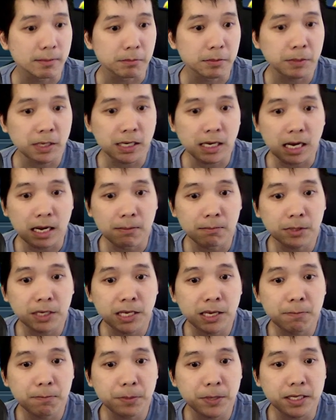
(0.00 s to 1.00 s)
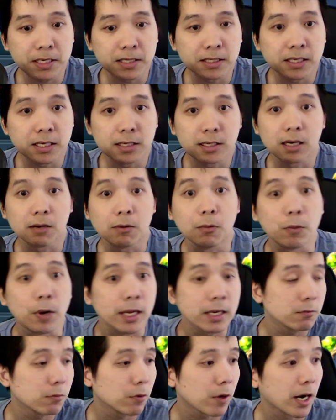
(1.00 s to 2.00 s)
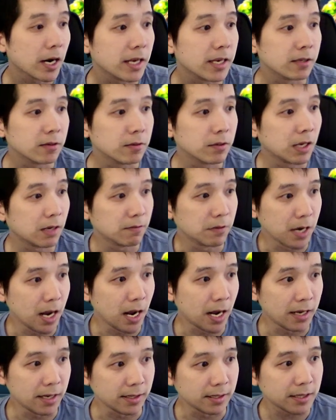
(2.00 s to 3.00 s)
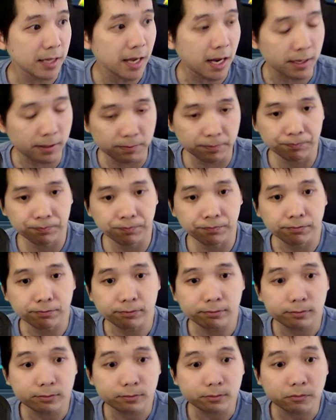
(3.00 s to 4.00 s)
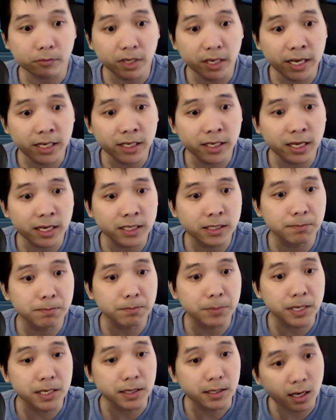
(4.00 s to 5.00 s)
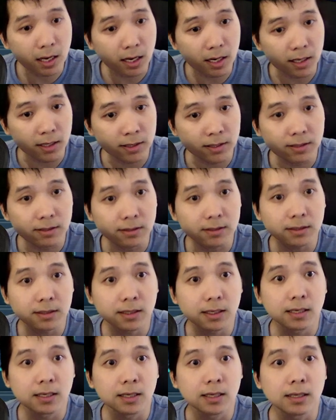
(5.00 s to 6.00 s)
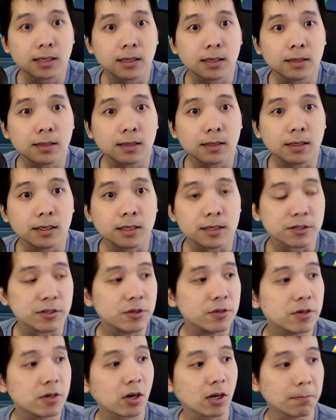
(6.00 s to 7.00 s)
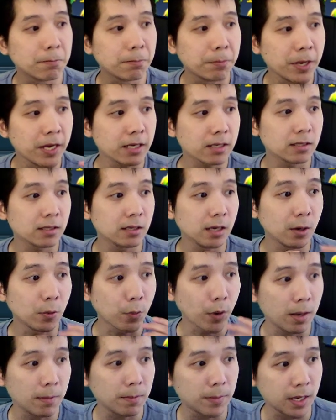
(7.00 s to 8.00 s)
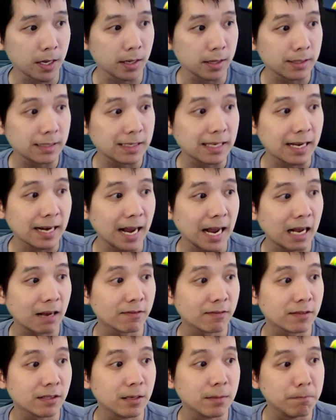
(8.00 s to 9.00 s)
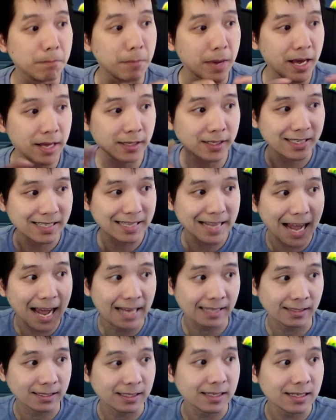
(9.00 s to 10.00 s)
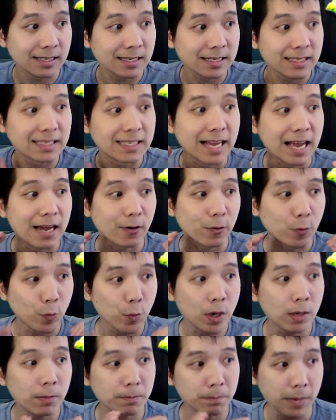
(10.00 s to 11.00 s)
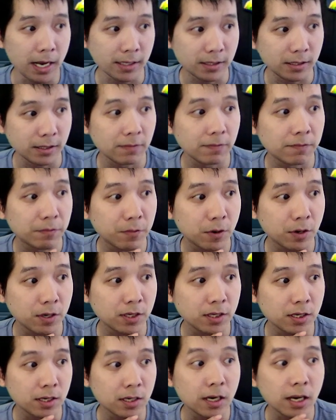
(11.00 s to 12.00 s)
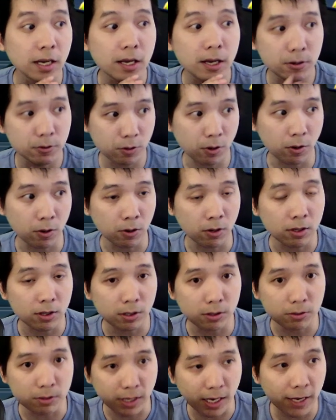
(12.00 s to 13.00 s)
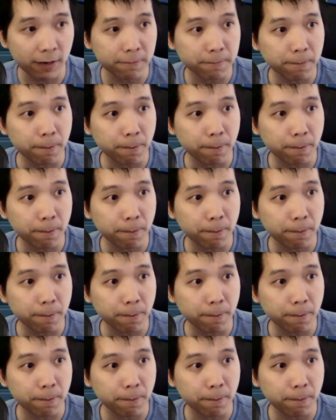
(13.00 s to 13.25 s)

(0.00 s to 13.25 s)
but I'm keeping the one right here to level 9 instead? It is because you gotta pick the equipment that have the main stats that work best for your hero, okay?